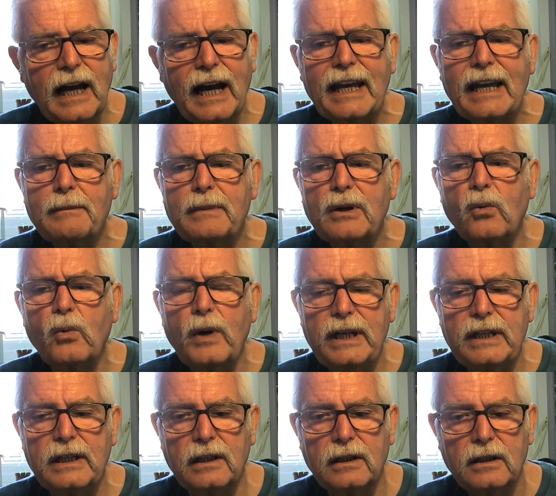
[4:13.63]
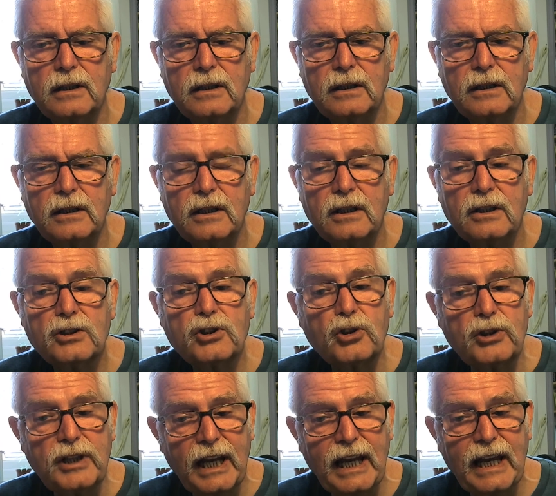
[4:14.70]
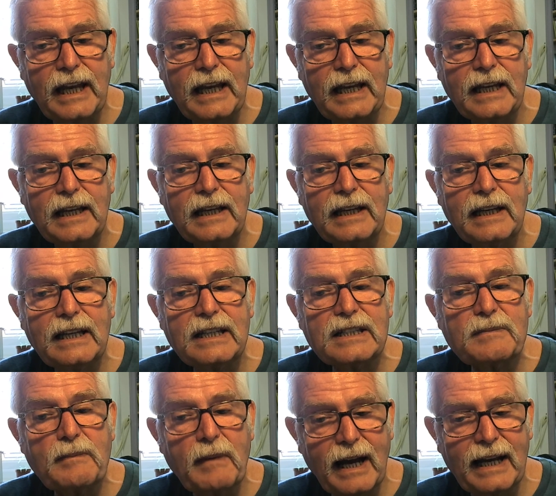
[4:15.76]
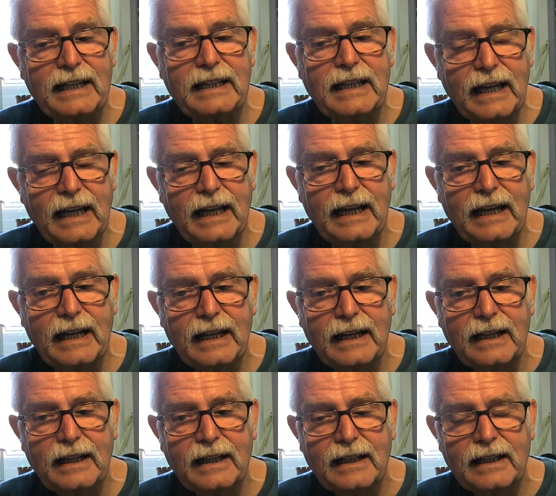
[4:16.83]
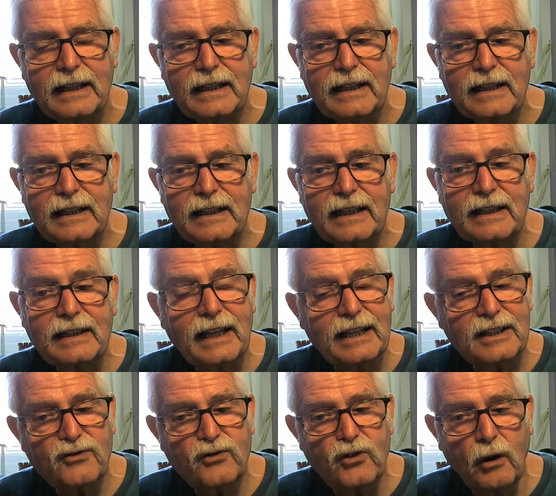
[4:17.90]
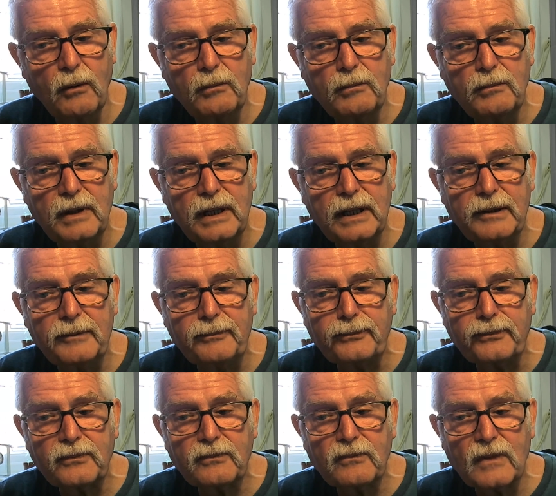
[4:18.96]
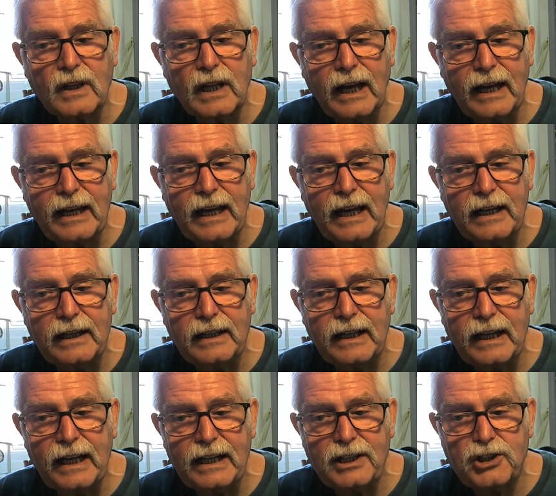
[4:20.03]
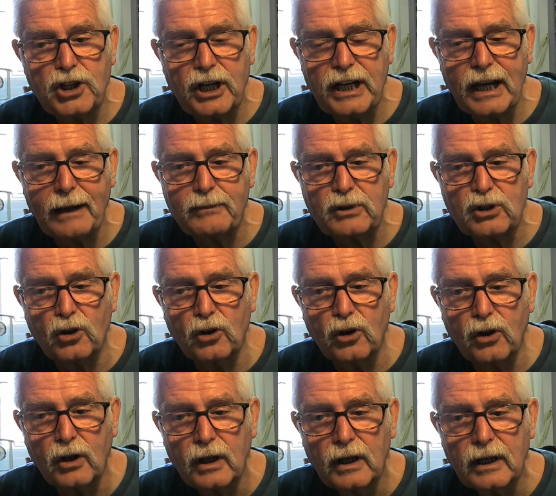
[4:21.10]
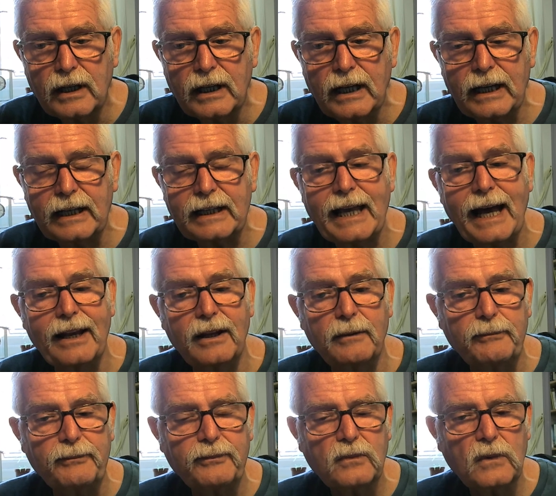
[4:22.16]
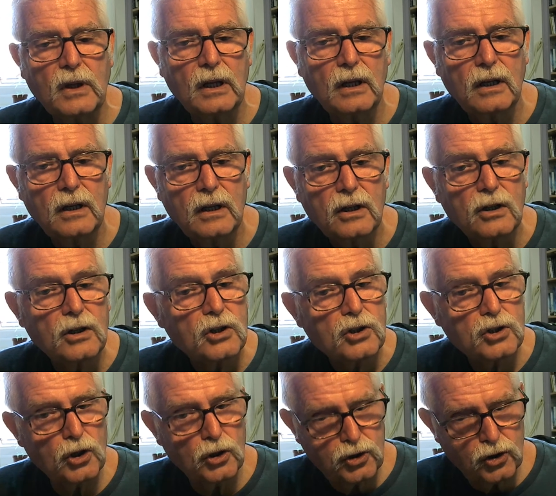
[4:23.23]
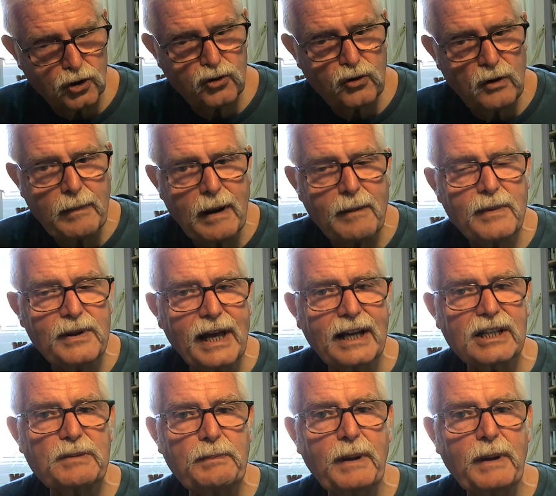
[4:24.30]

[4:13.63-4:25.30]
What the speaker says: I am a winner. Today is my day. And that's from A.G. Abdul Kalam. So just remember that.